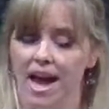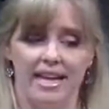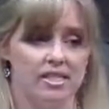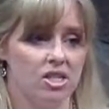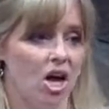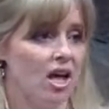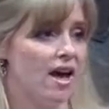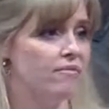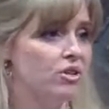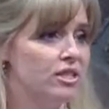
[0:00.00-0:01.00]
Had Saul
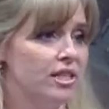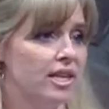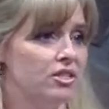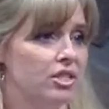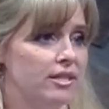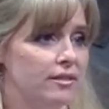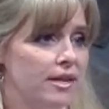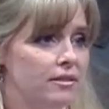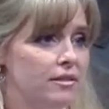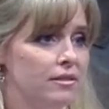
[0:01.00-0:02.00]
ever seen
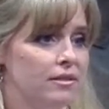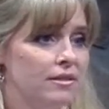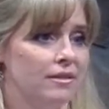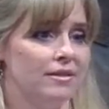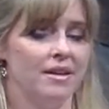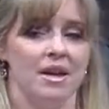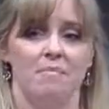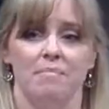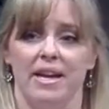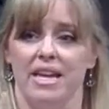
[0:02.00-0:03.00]
Jesus?
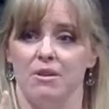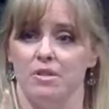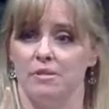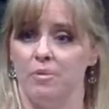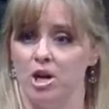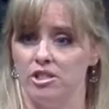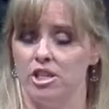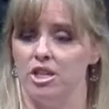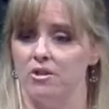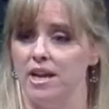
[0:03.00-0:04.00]
But he was
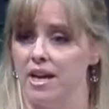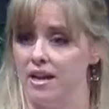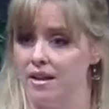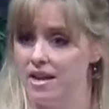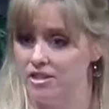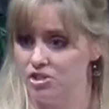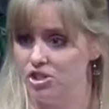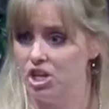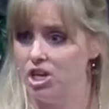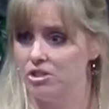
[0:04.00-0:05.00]
persecuting
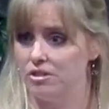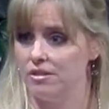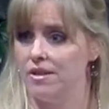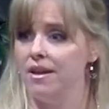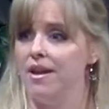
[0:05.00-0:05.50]
his church,